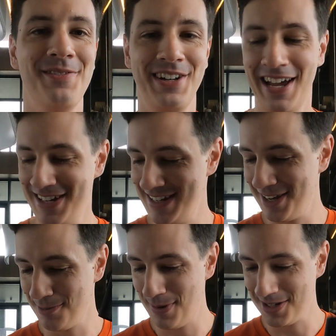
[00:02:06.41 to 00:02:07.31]
But yeah,
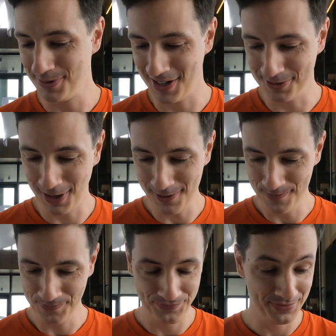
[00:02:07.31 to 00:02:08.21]
take your passport as well.
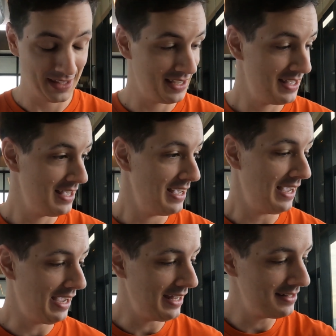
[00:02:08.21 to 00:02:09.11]

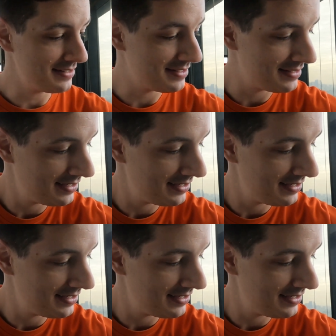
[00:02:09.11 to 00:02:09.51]
And